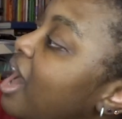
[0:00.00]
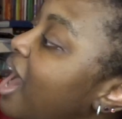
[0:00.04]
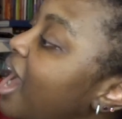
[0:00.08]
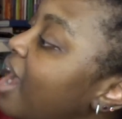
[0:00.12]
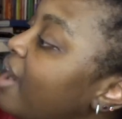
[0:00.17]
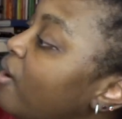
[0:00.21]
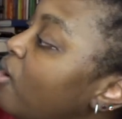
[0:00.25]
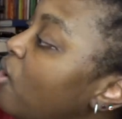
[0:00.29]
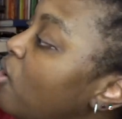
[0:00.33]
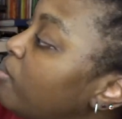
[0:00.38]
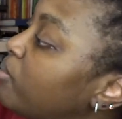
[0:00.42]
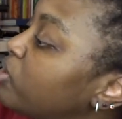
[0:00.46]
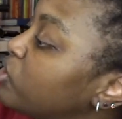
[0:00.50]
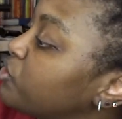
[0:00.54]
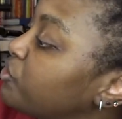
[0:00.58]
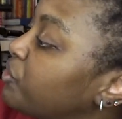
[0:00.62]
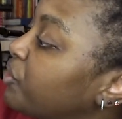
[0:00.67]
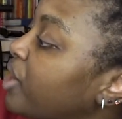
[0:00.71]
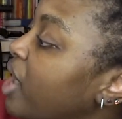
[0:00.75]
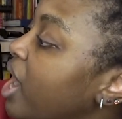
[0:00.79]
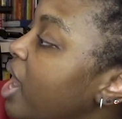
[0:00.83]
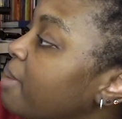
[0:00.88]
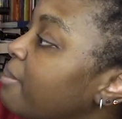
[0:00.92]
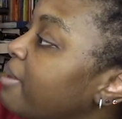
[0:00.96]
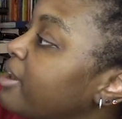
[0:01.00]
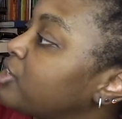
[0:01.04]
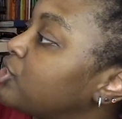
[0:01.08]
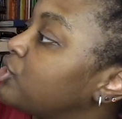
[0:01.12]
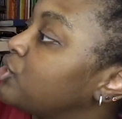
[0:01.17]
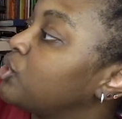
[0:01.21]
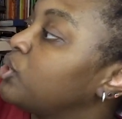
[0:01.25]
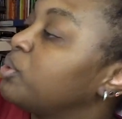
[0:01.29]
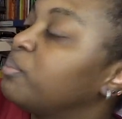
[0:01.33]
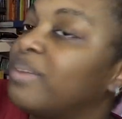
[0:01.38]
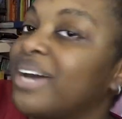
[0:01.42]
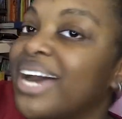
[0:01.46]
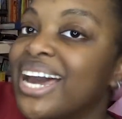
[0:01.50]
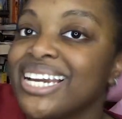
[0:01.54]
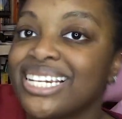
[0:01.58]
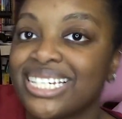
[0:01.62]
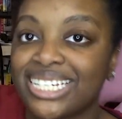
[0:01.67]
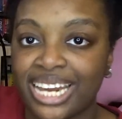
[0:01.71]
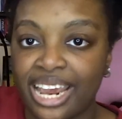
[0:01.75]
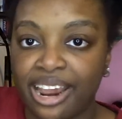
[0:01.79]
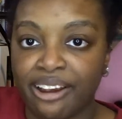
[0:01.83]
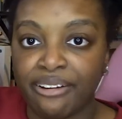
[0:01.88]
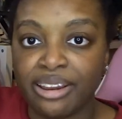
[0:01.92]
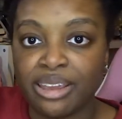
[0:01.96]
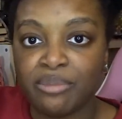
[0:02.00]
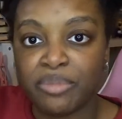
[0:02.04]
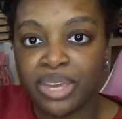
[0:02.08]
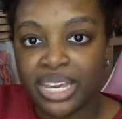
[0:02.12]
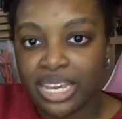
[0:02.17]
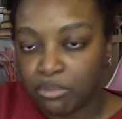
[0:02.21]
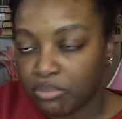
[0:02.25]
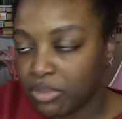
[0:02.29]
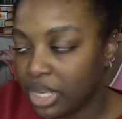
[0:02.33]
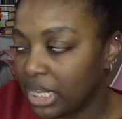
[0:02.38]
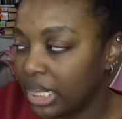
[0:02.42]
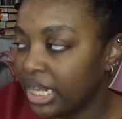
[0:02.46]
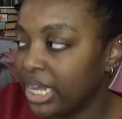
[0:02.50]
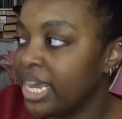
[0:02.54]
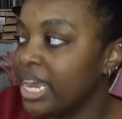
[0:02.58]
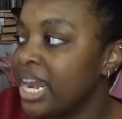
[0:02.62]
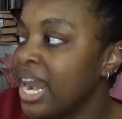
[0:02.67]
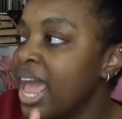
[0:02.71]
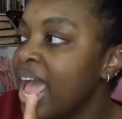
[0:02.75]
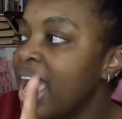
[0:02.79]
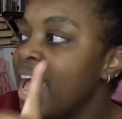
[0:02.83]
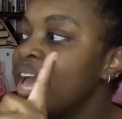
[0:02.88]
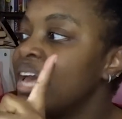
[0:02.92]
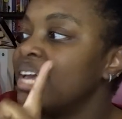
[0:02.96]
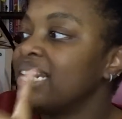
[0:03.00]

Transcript: I Almost Forgot About You by Terry McMillan.